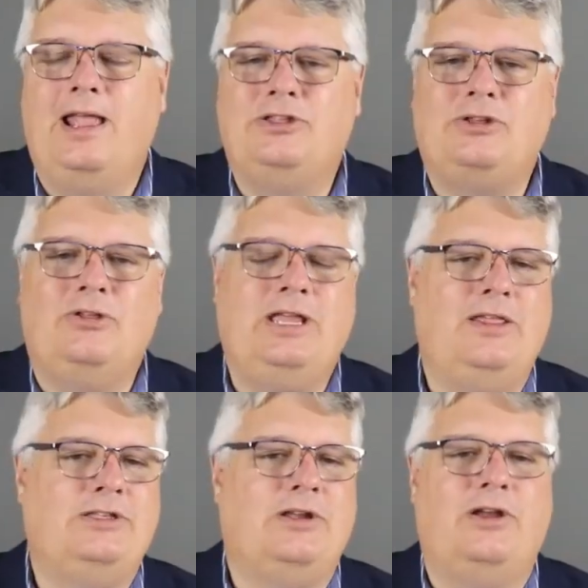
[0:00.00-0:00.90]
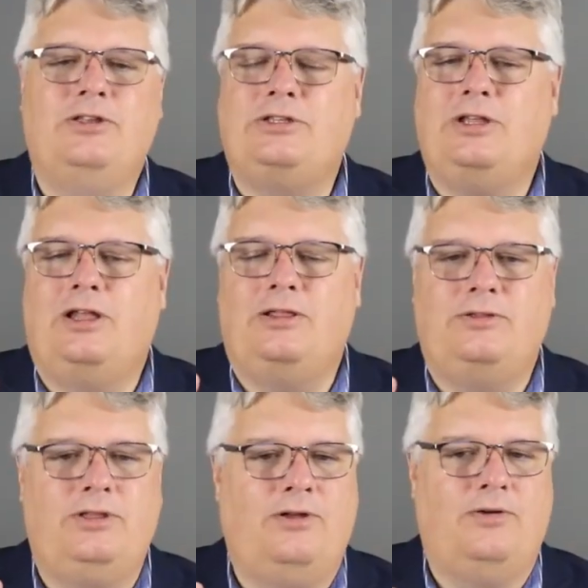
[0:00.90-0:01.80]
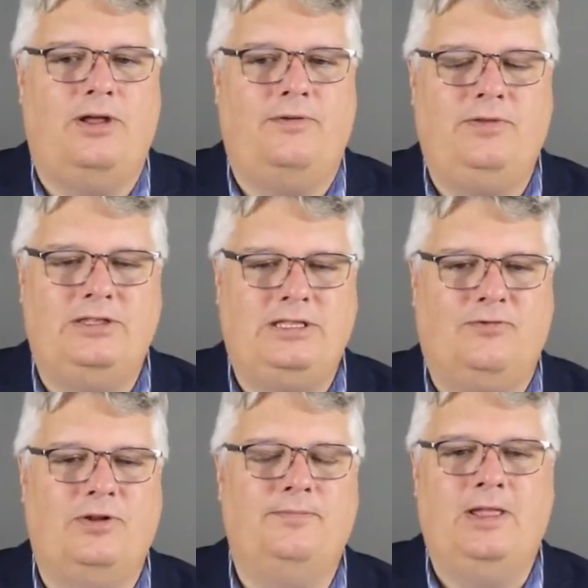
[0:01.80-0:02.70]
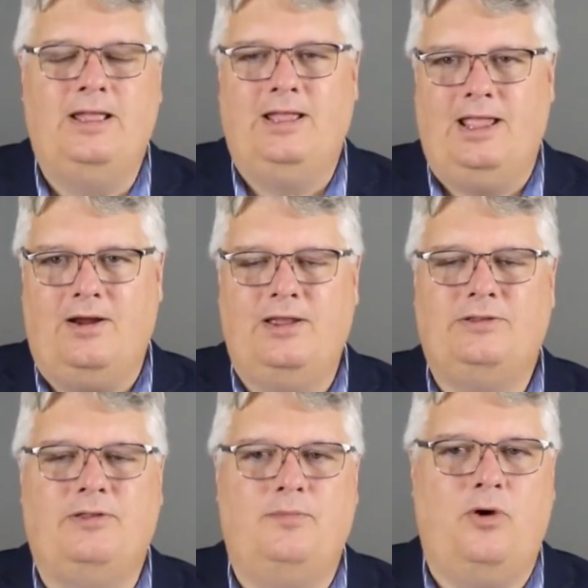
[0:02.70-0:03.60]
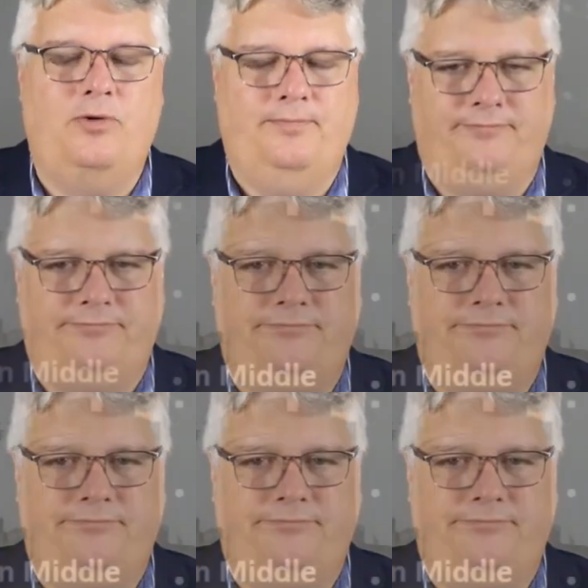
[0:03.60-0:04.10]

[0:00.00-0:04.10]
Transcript: And so looking at these areas, of these different areas of the moat,